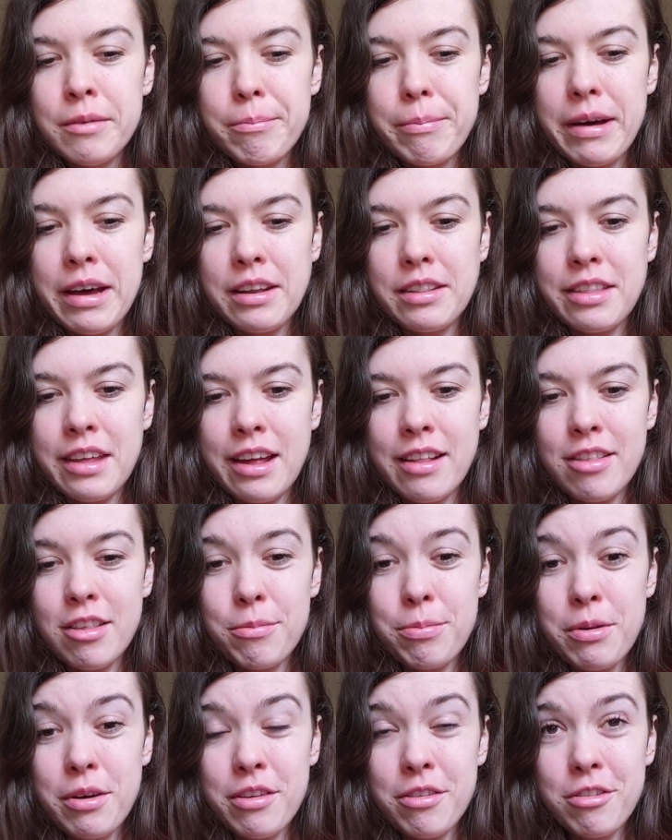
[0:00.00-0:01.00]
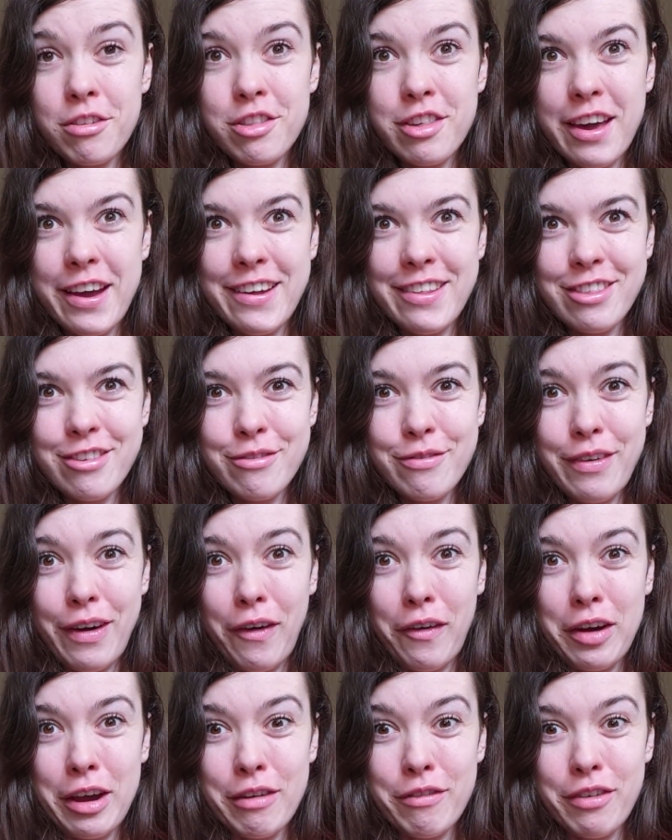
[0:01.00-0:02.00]
But that's supposed to change
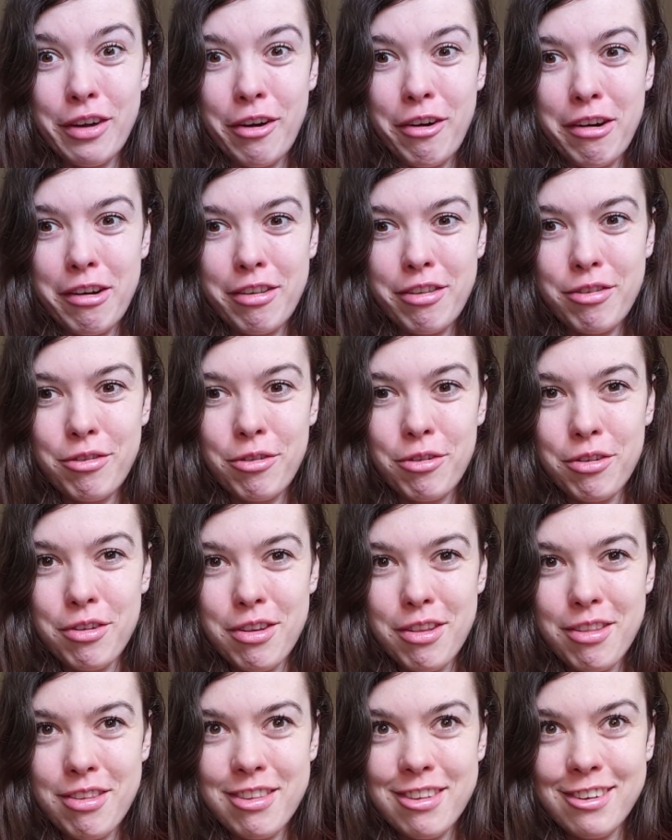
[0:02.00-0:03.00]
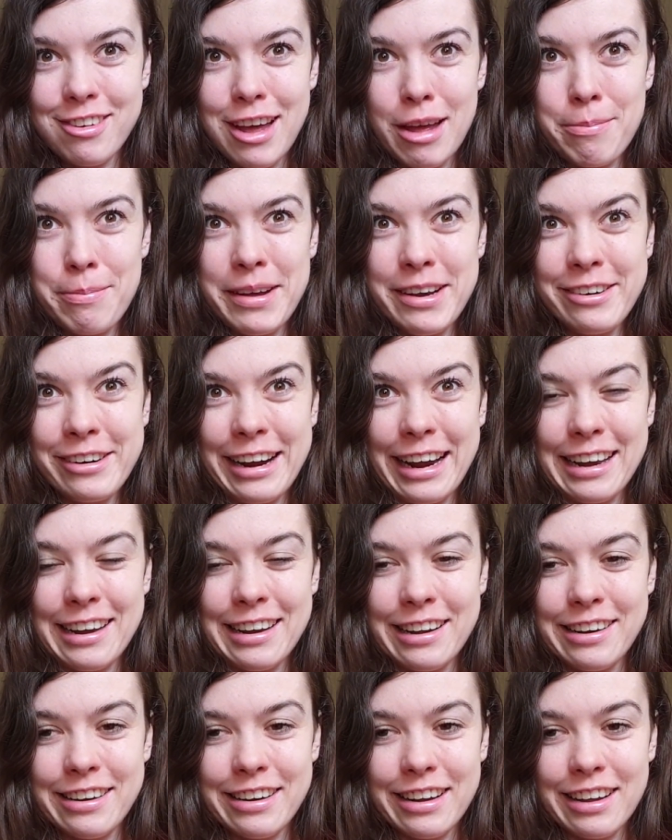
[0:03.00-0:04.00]
very, very soon, so I better get
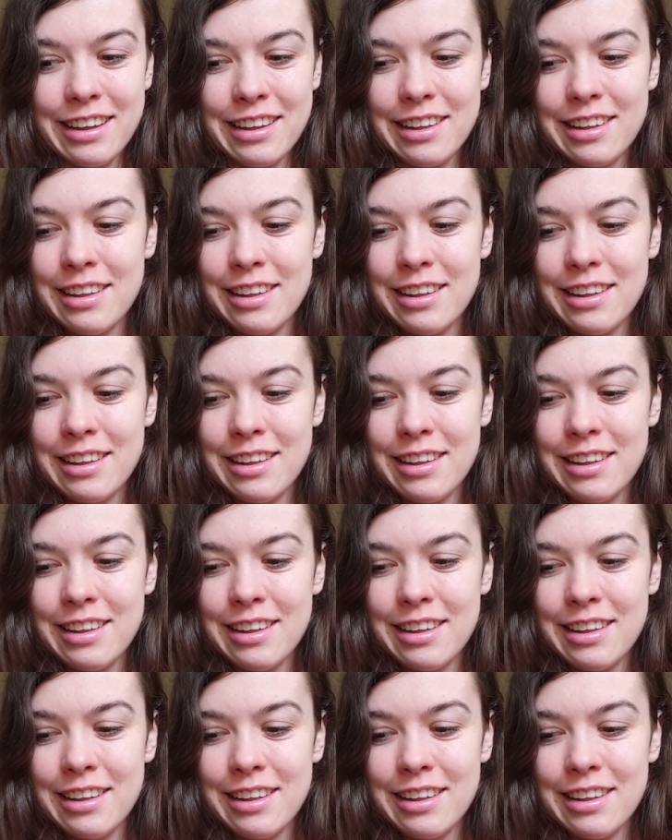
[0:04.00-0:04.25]
knitting.